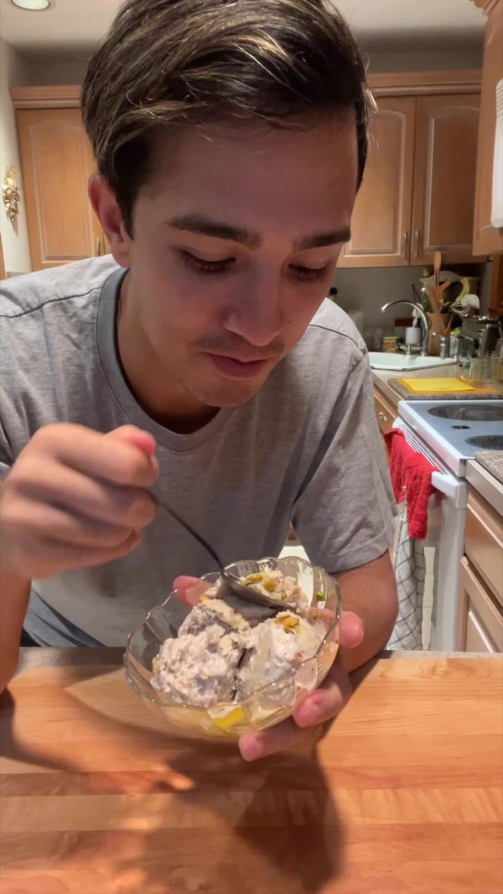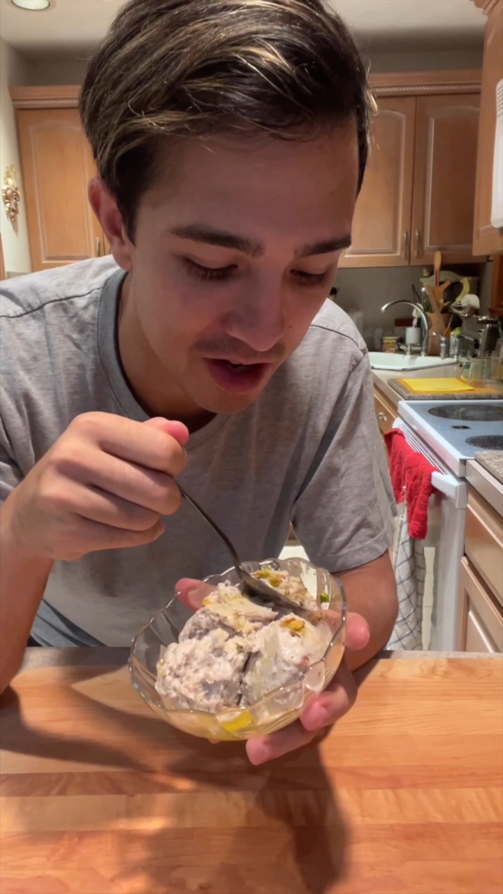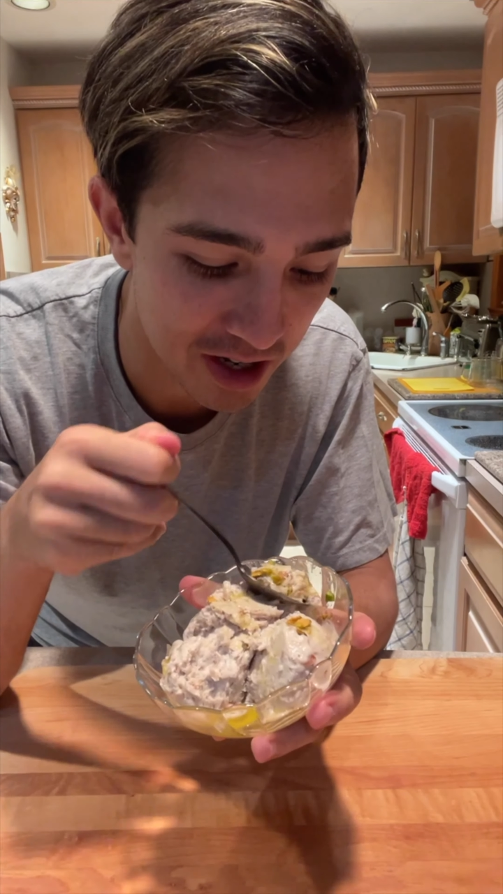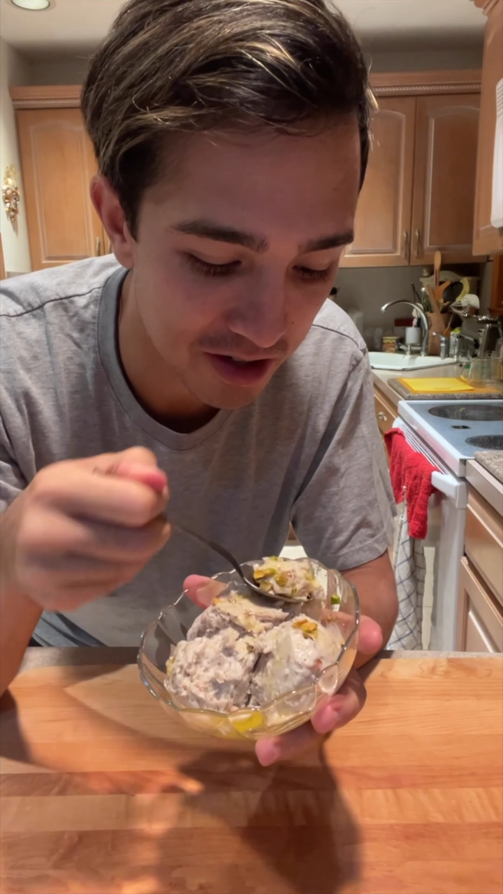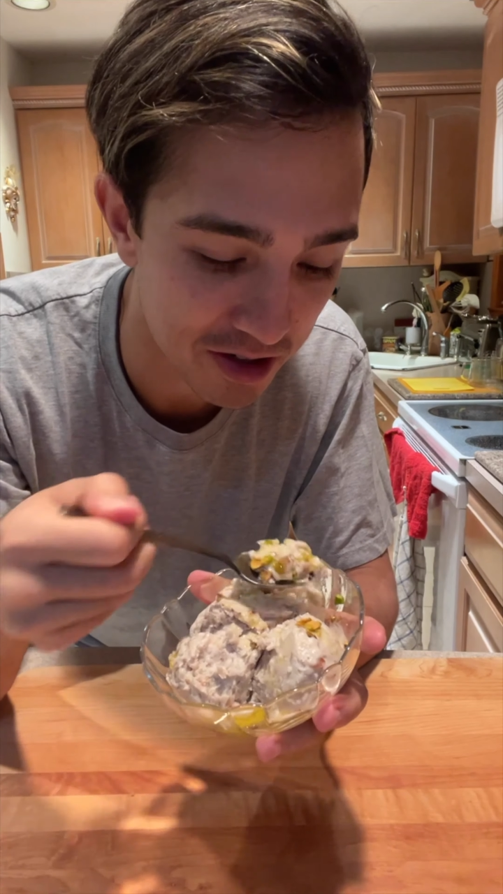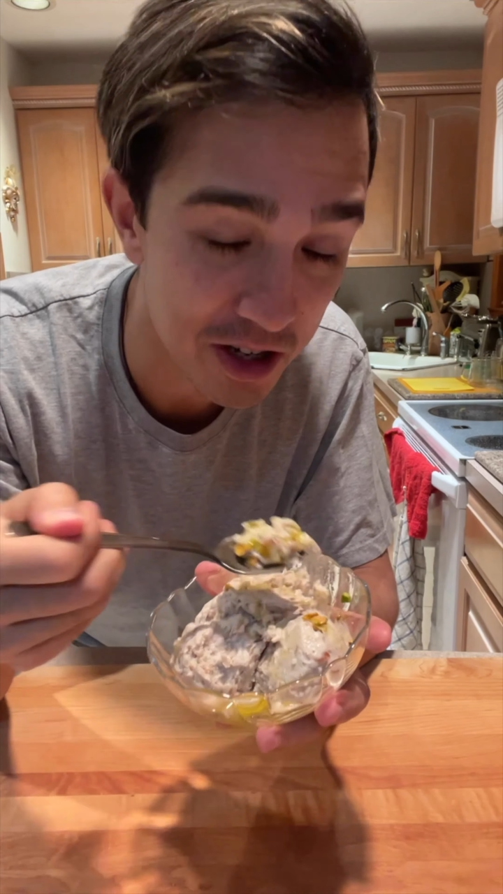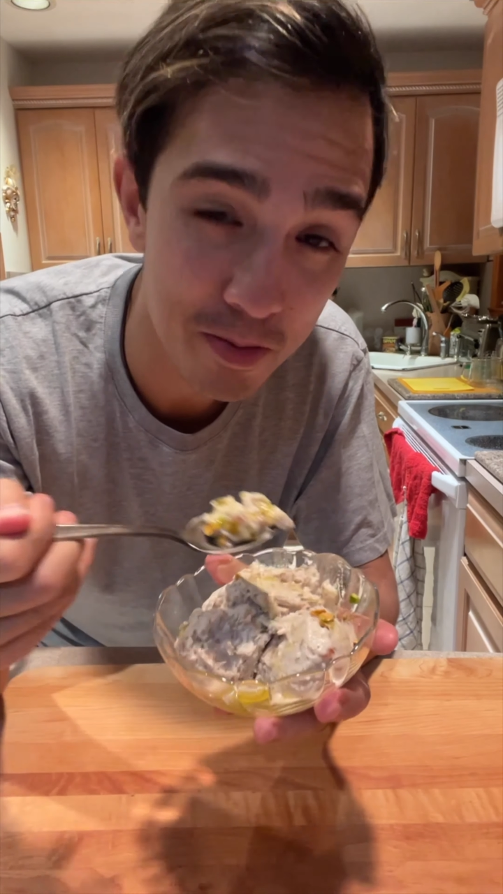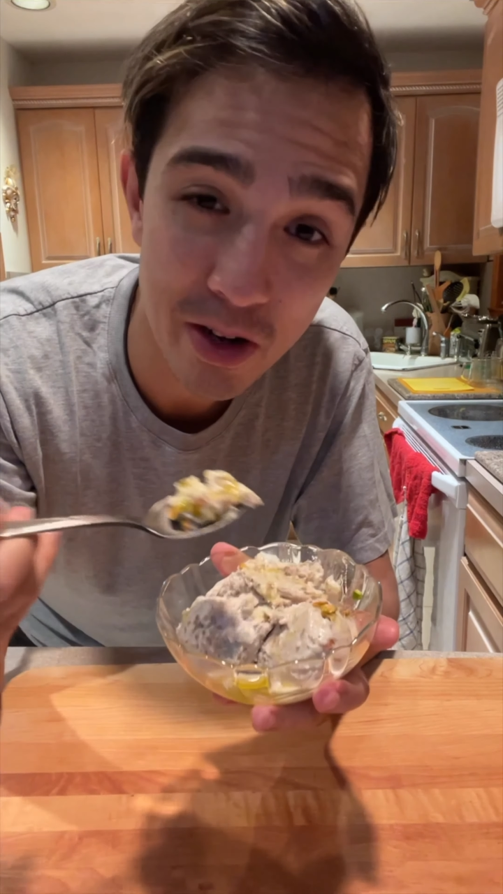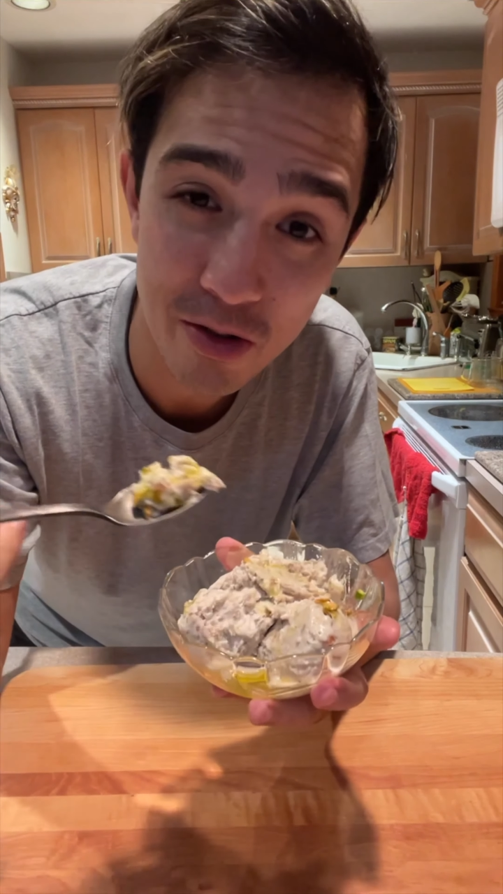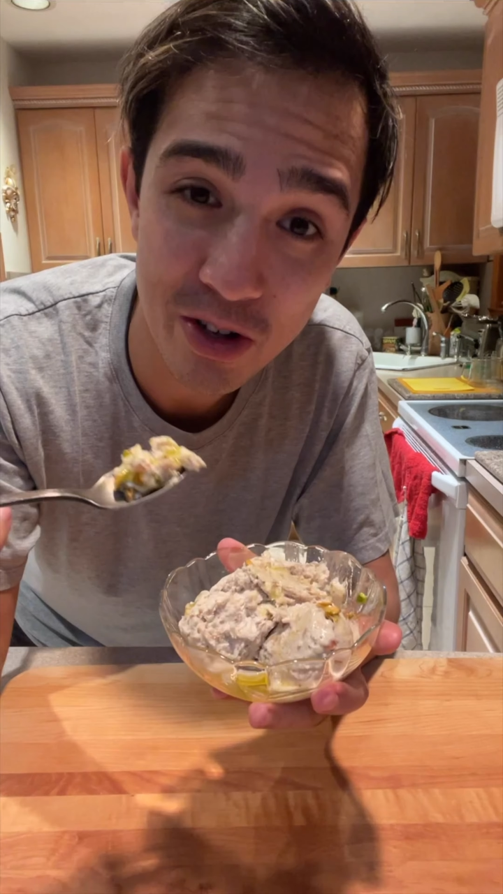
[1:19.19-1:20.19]
It has this like
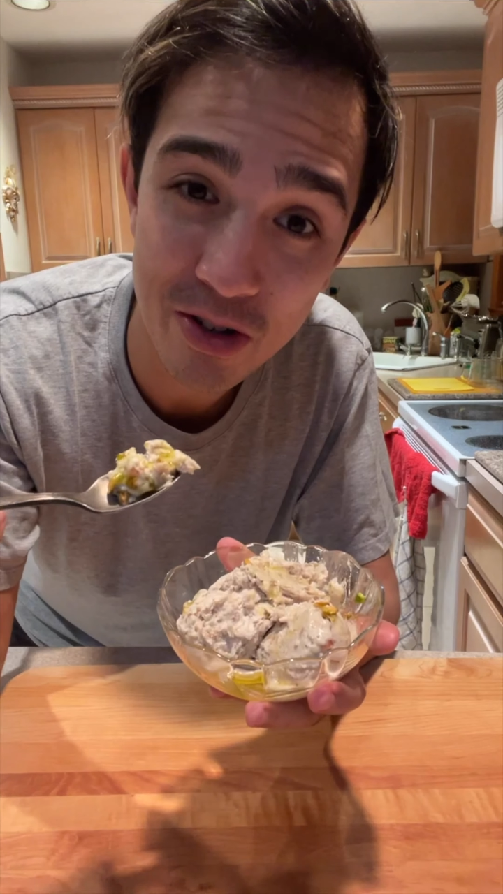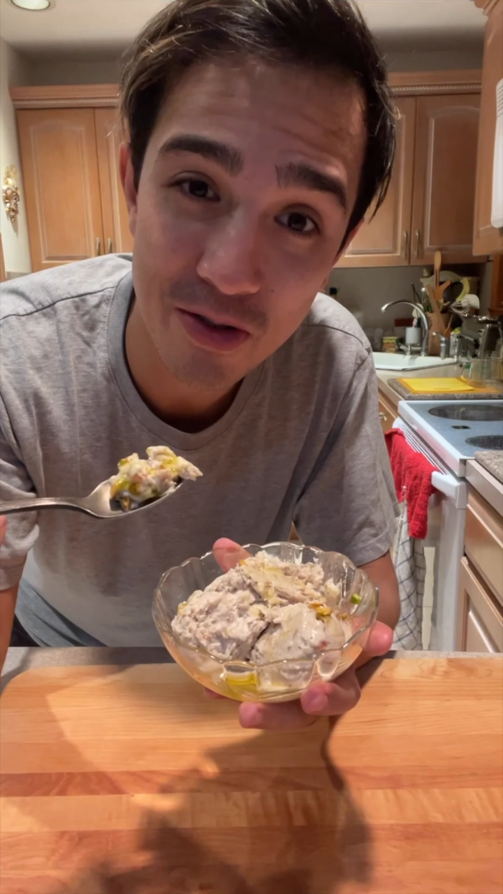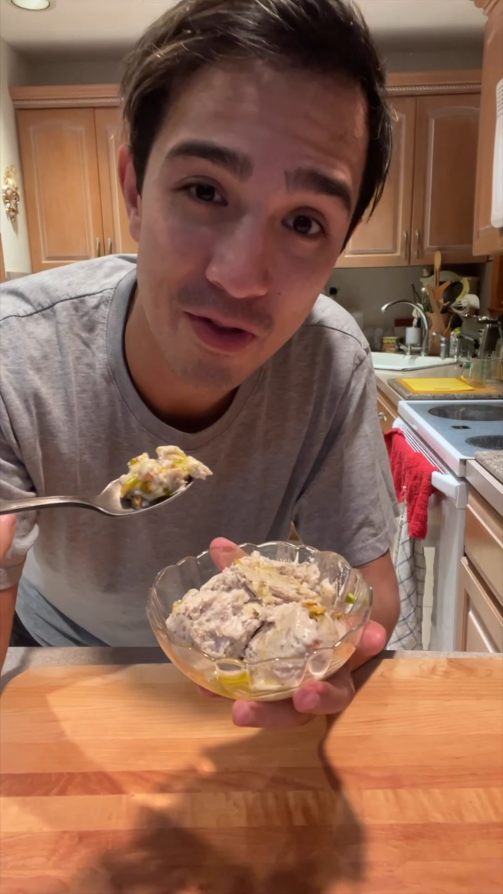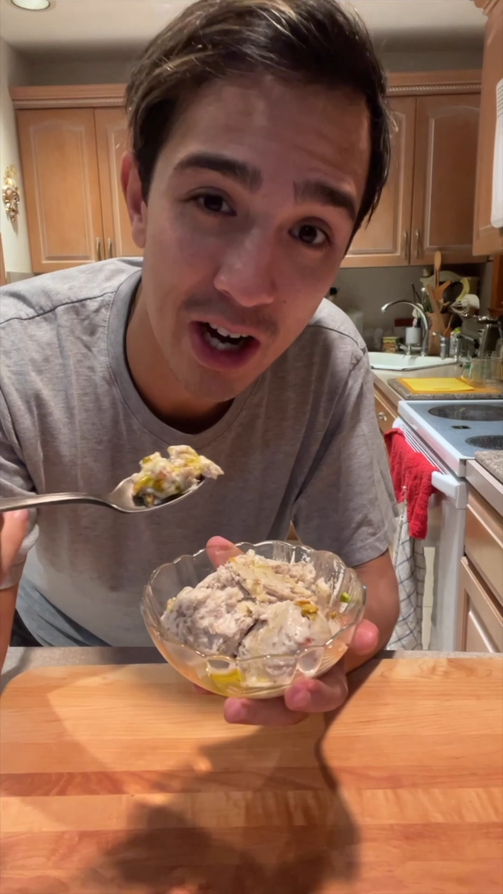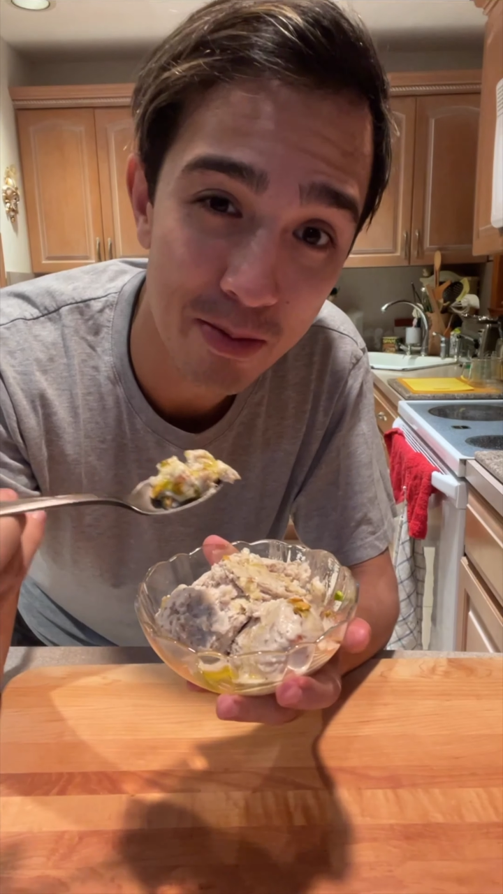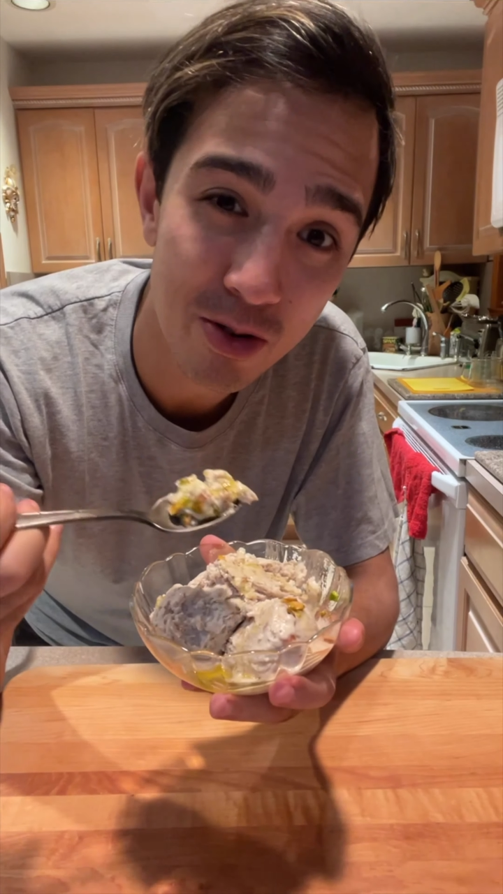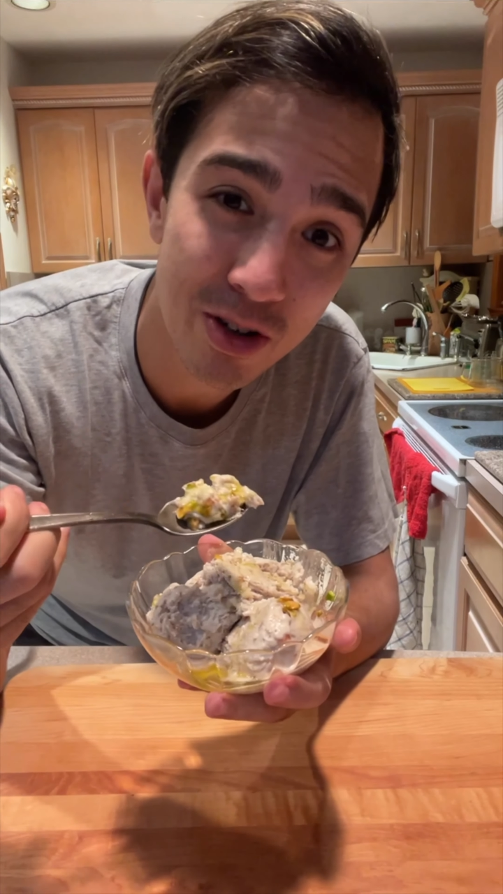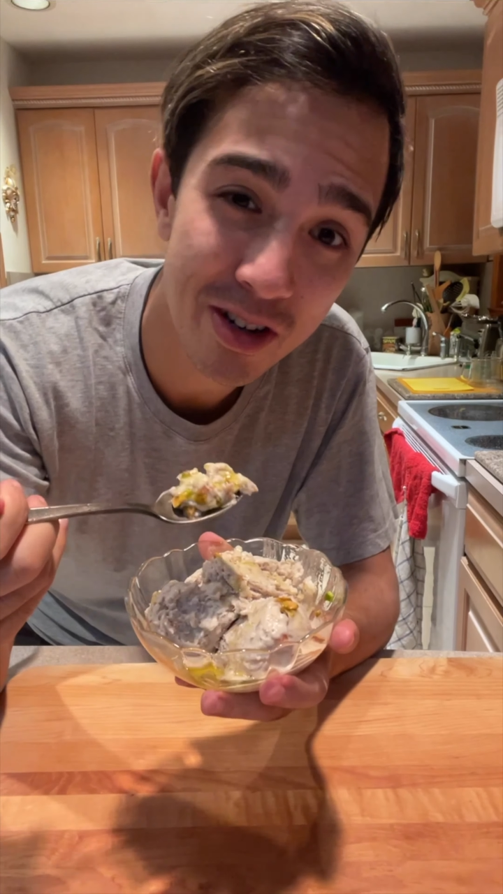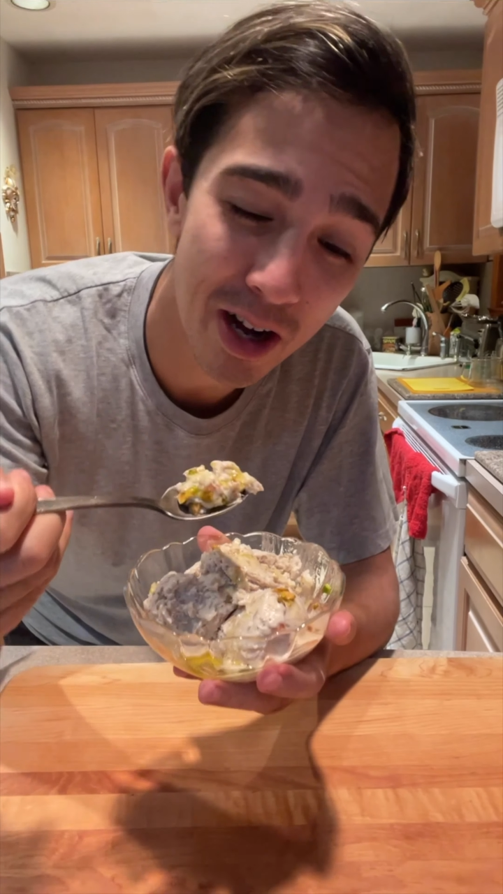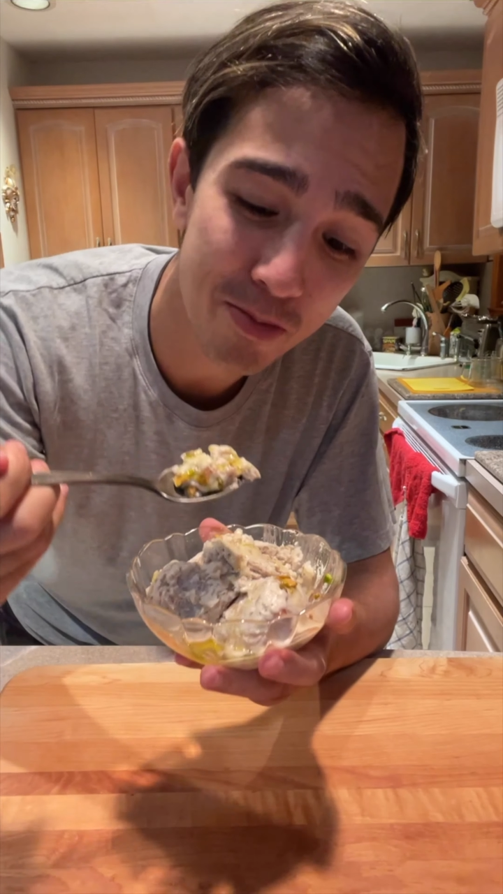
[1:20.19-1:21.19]
Middle Eastern vibe to
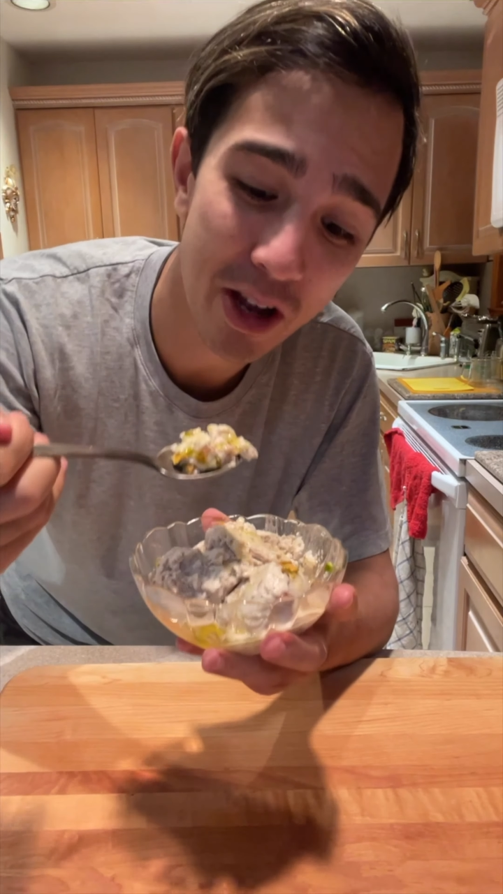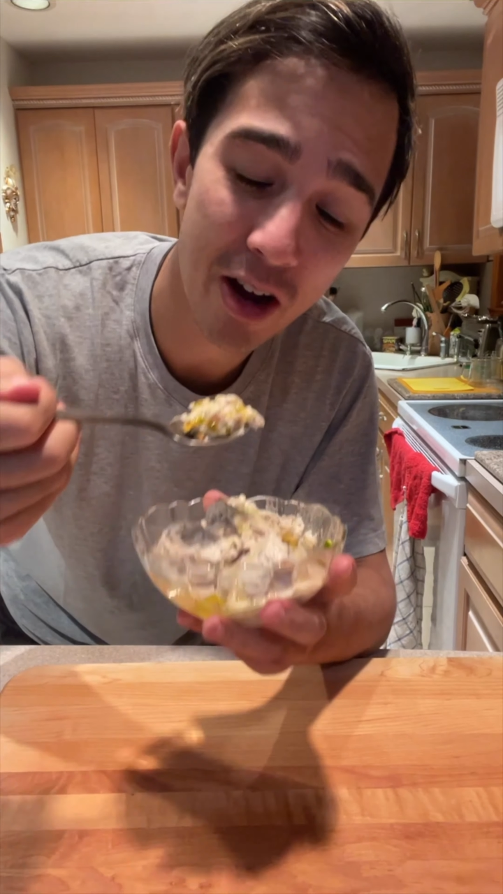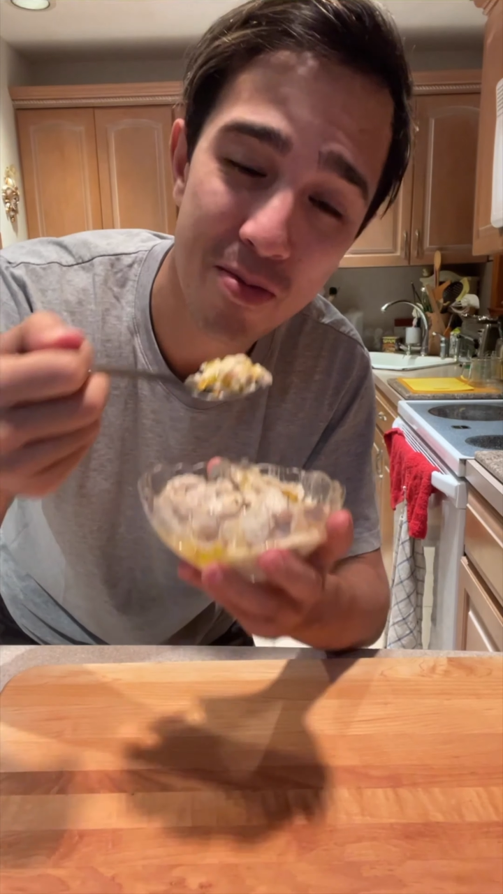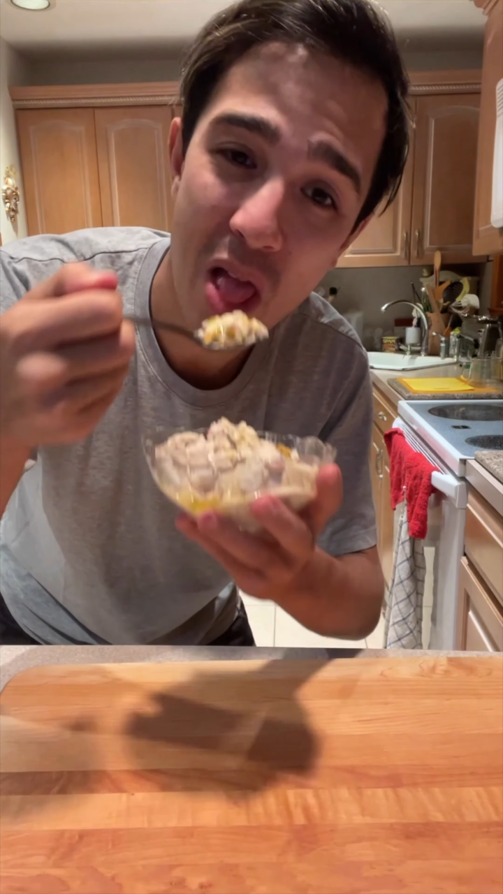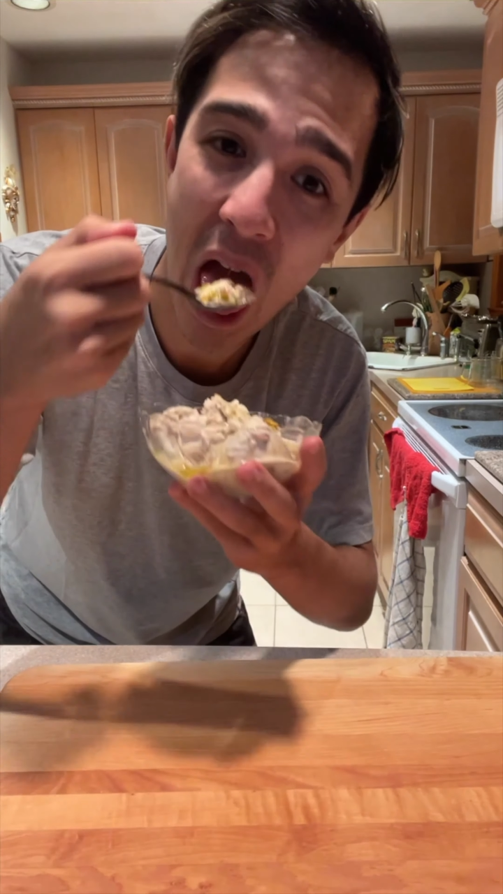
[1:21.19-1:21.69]
it. I'm down.